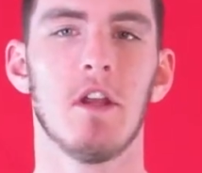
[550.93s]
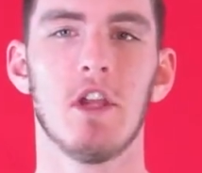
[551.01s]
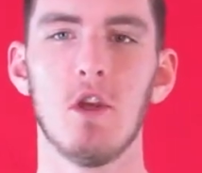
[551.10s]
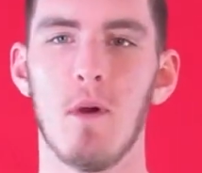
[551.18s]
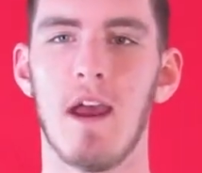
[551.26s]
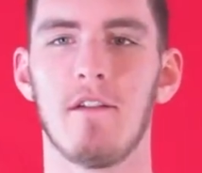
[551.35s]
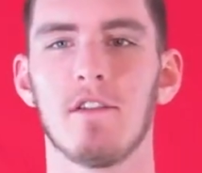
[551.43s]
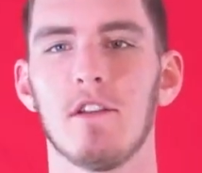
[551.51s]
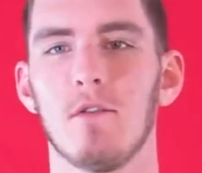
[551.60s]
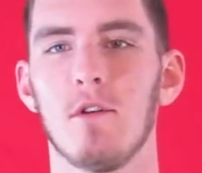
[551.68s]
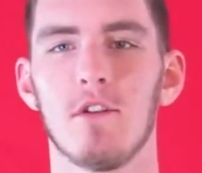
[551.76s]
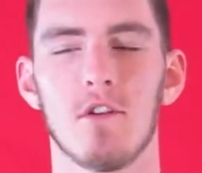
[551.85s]
You have to
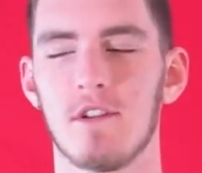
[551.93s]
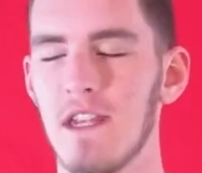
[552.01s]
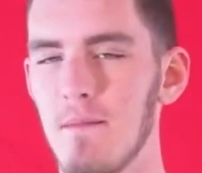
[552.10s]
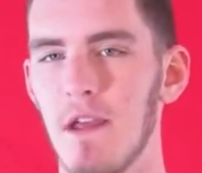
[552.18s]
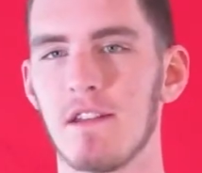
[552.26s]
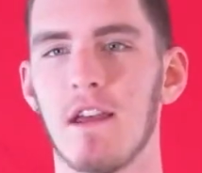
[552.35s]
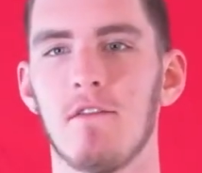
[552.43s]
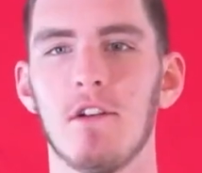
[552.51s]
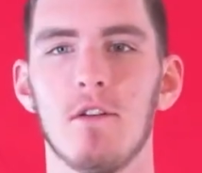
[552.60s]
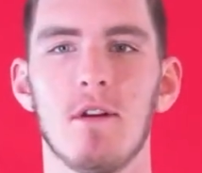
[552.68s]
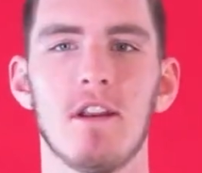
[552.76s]
do it and your teammates have to do it.